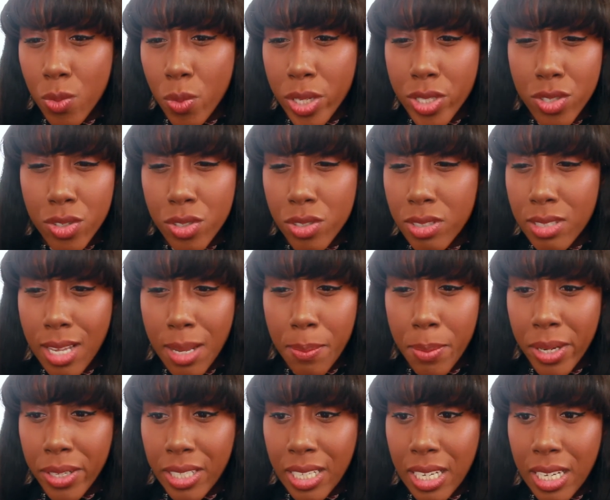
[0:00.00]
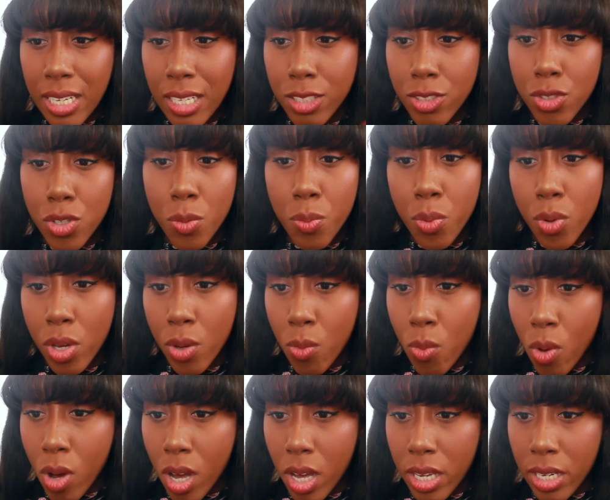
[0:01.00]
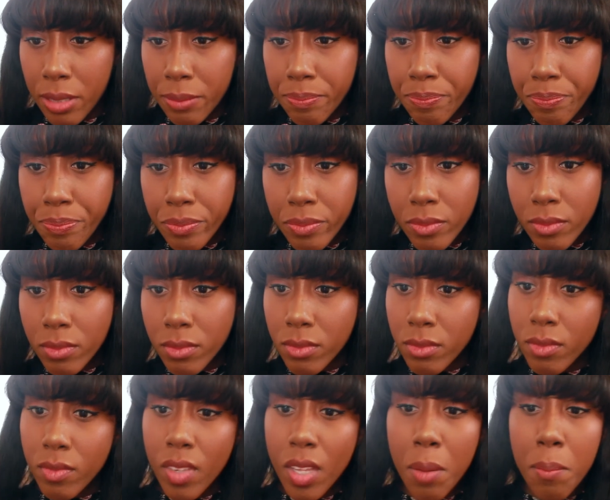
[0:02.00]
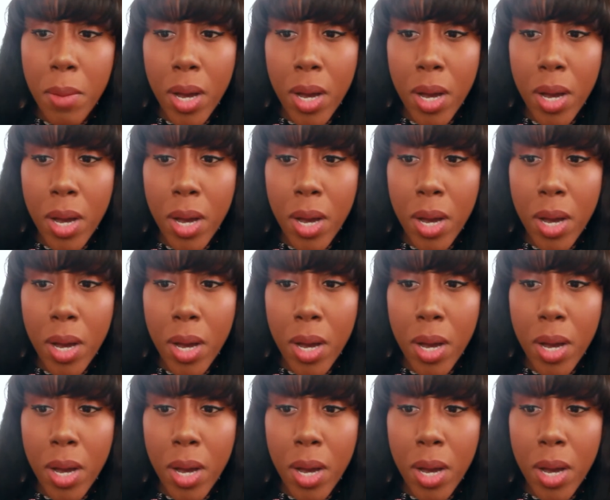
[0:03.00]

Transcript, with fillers: Western Siberia, 2.1